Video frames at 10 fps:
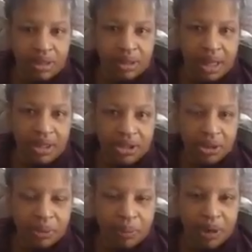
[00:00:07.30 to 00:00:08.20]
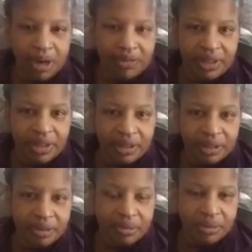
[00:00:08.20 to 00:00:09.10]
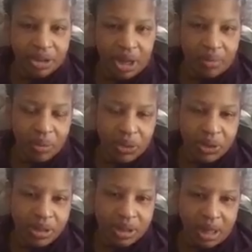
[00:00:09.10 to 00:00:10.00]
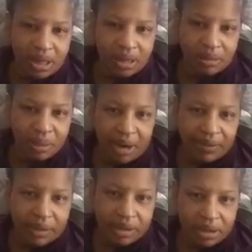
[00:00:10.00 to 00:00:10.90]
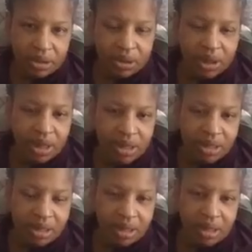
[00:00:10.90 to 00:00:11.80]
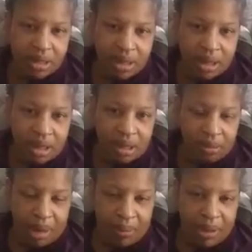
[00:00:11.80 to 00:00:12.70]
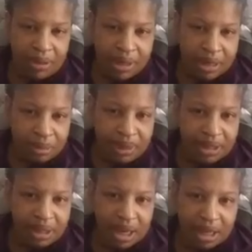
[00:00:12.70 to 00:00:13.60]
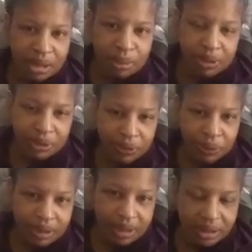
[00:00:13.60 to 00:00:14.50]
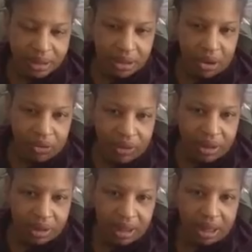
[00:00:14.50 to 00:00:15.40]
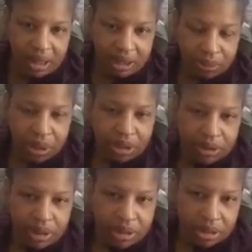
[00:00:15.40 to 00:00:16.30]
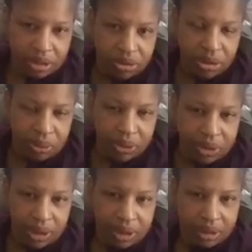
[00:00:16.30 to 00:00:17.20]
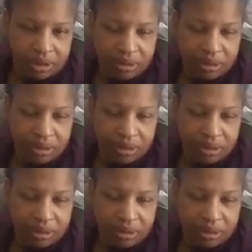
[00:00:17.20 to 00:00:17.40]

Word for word: Thank you, Prophet Shawn Morris and Prophetess Tora. My mother has been in the hospital with COVID, and it progressed to pneumonia.